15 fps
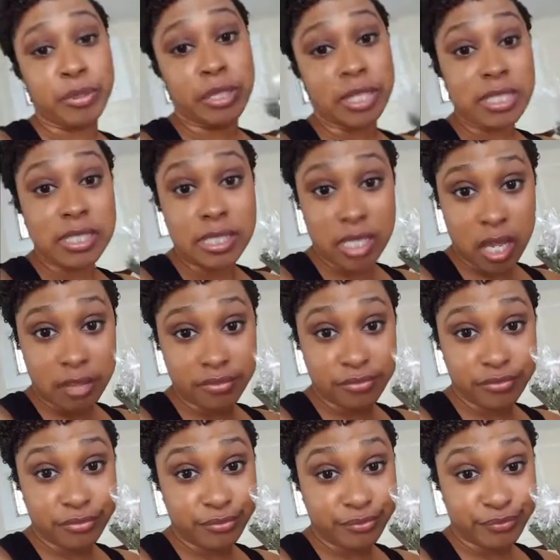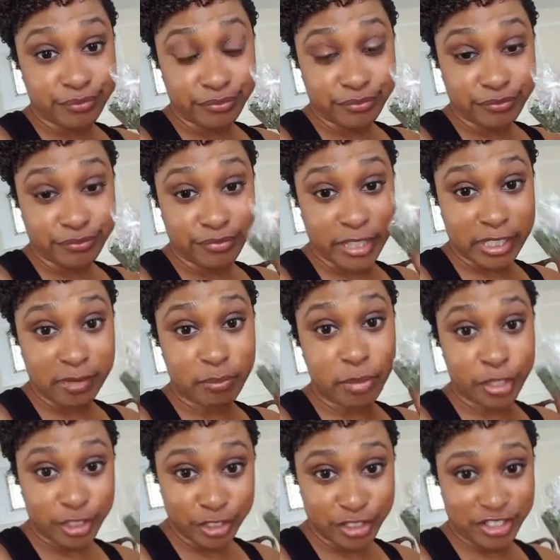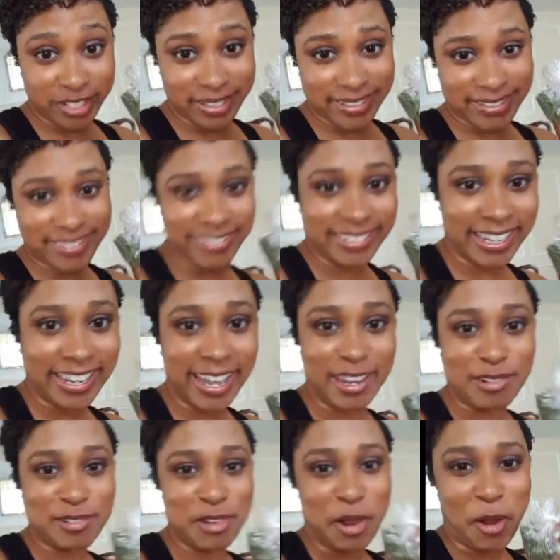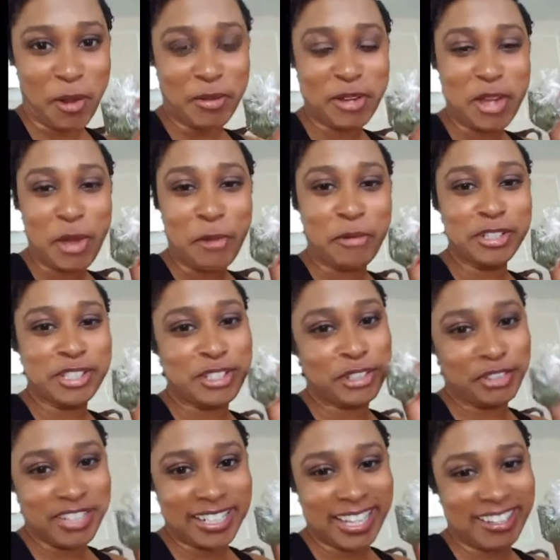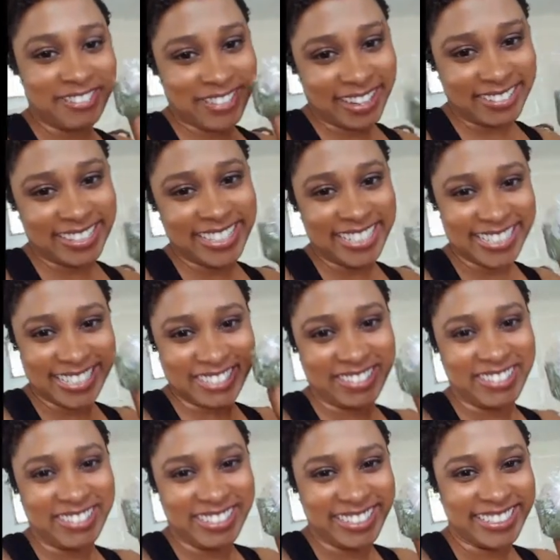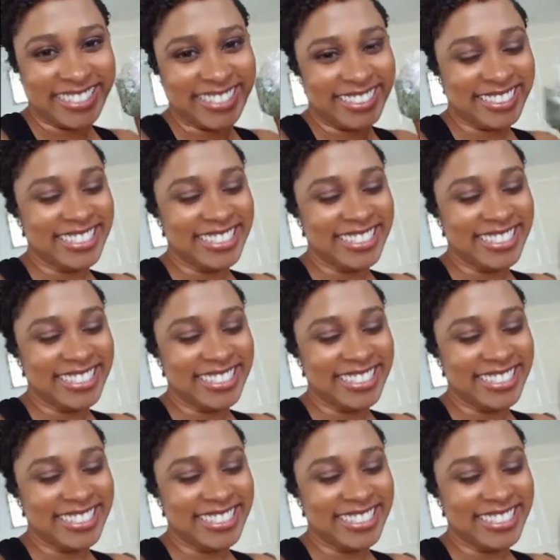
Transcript: But this stuff, this bush, okay, I don't know which tree they found this on.